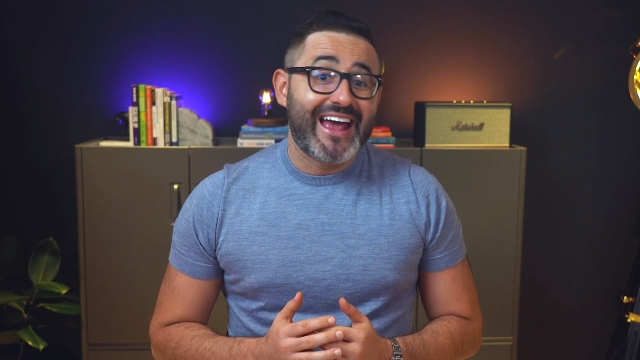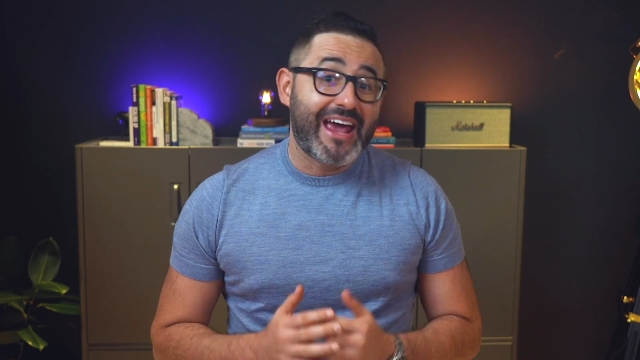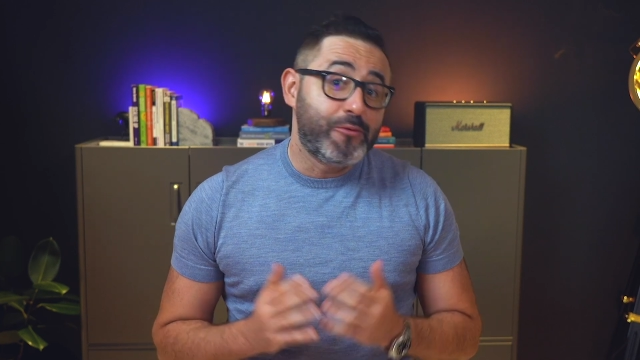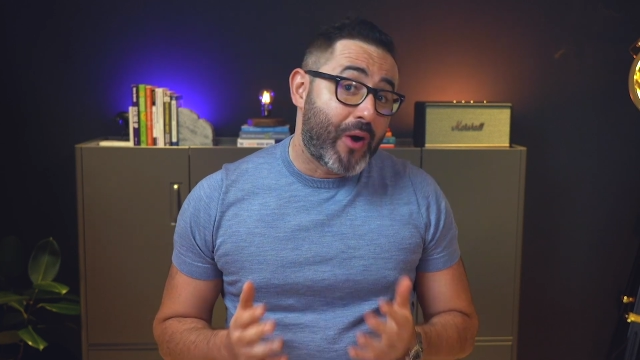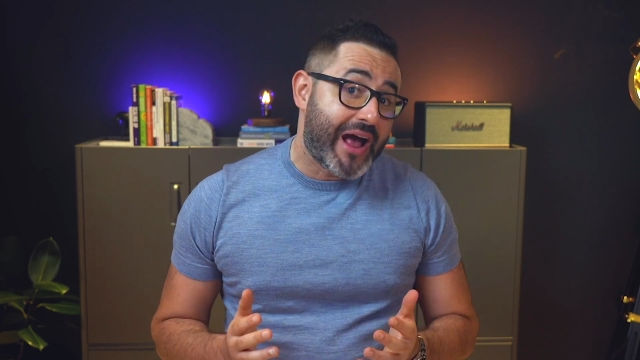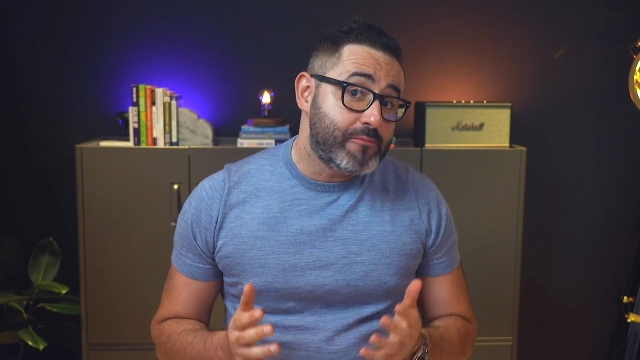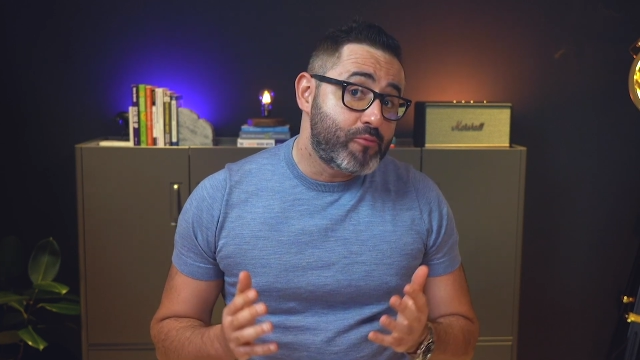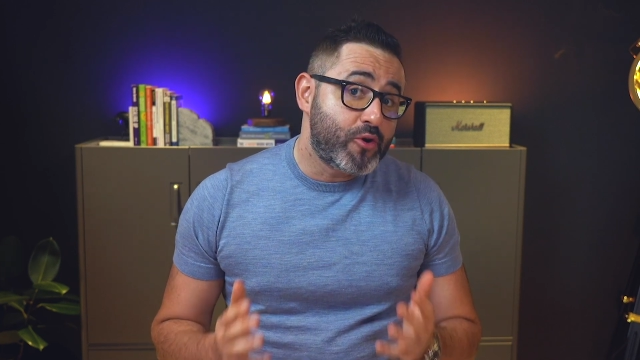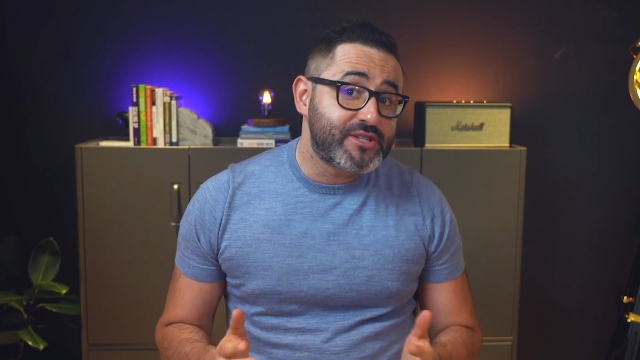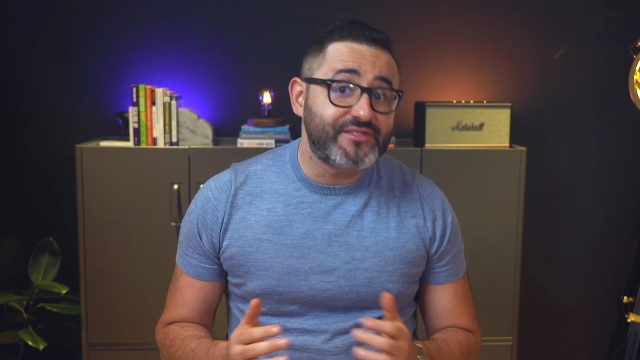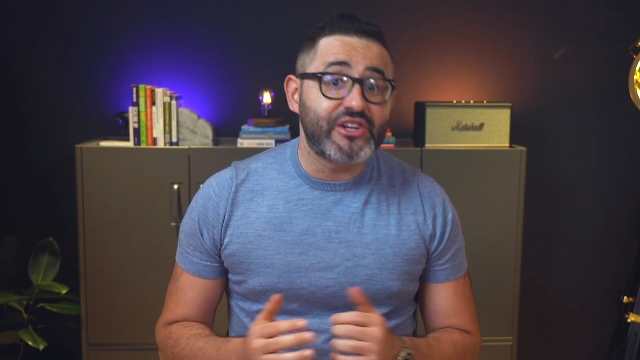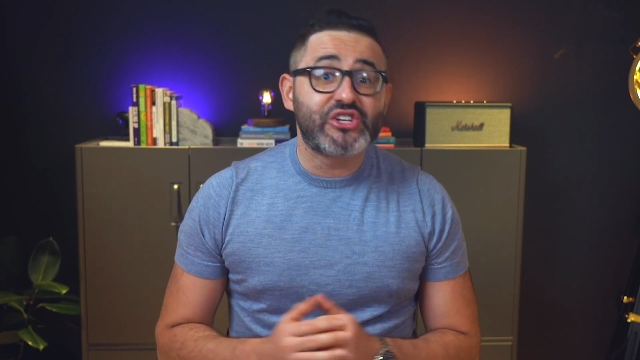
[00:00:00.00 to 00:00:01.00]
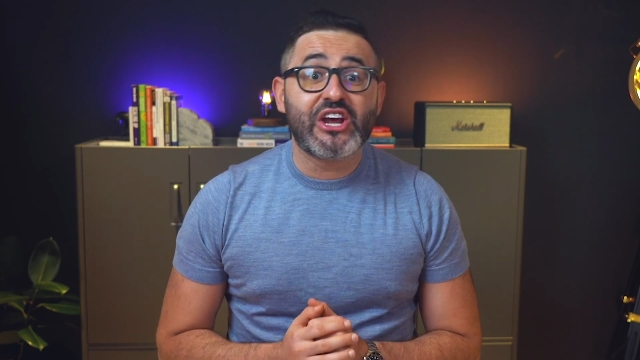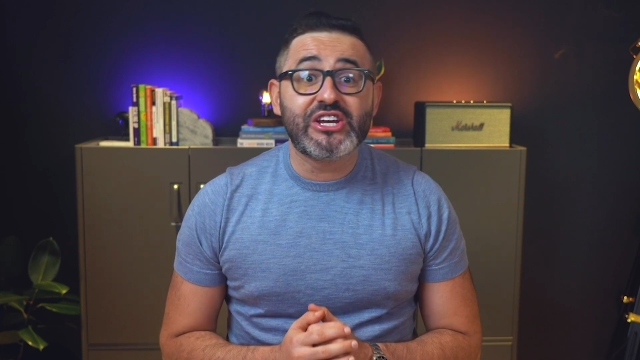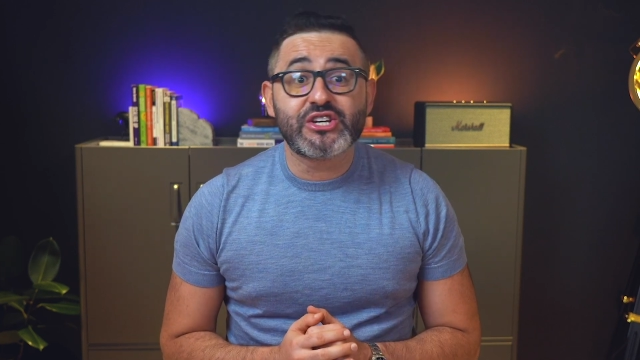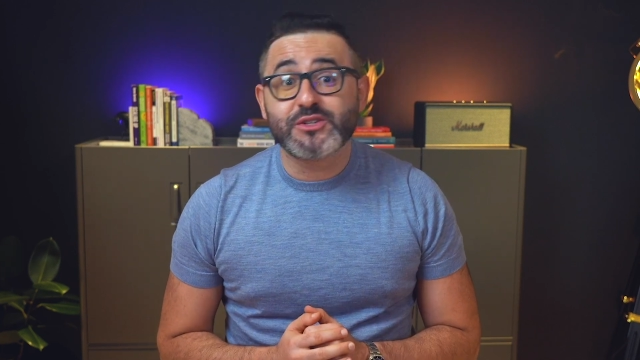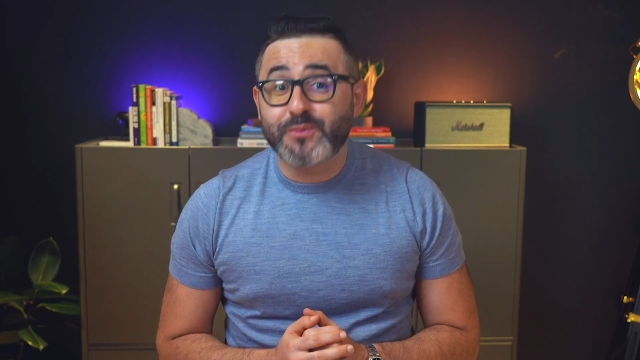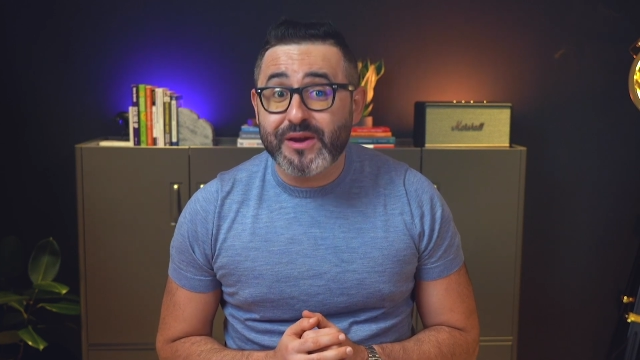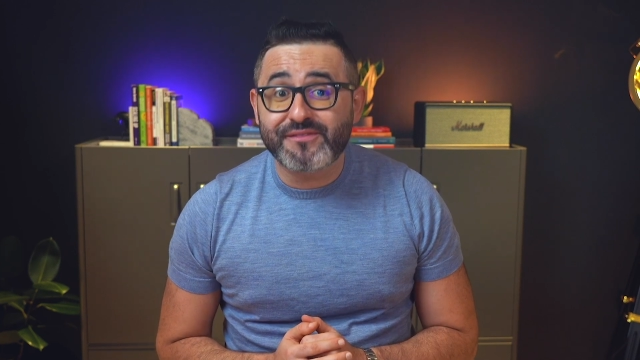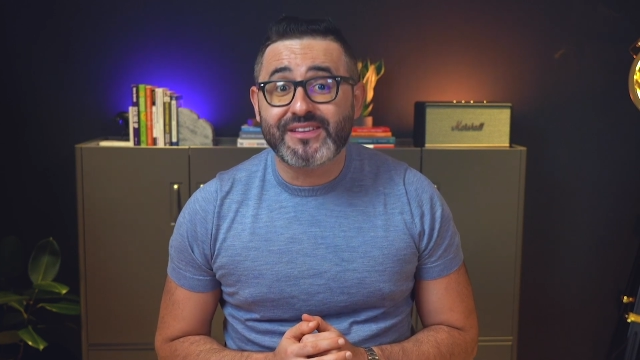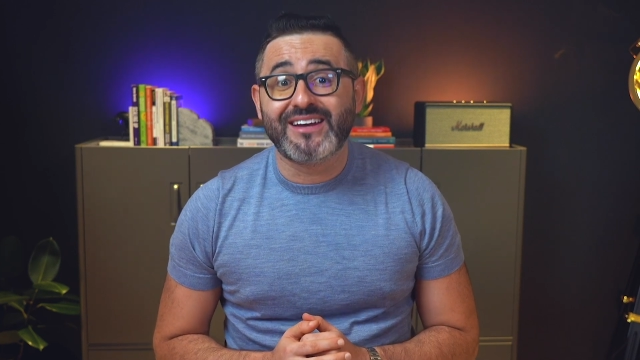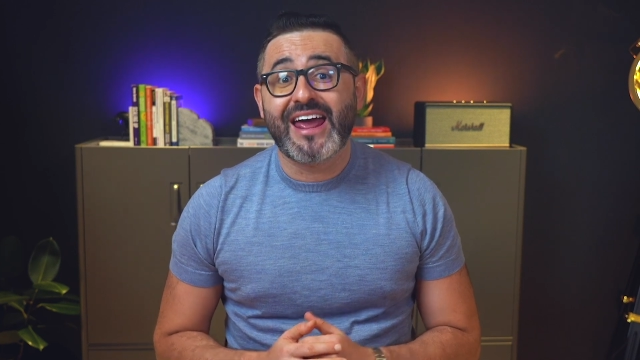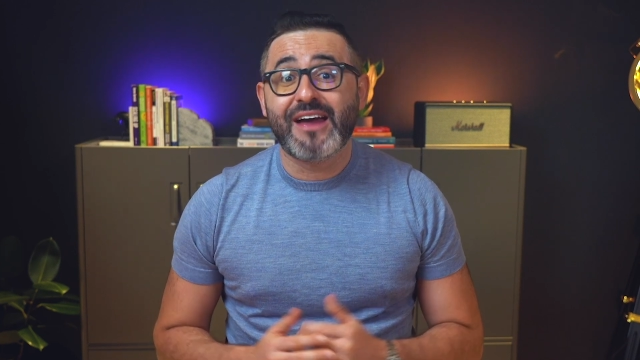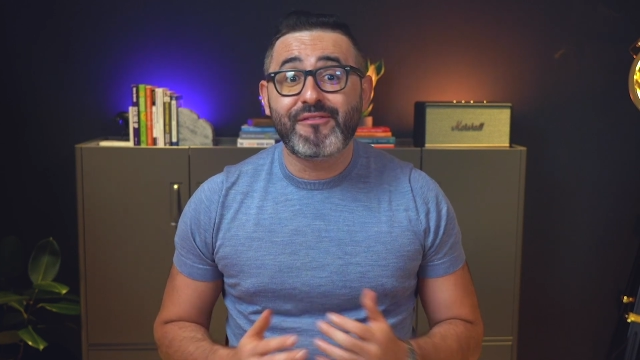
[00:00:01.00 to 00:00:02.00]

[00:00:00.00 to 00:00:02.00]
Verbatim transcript: And while most of the changes we've done have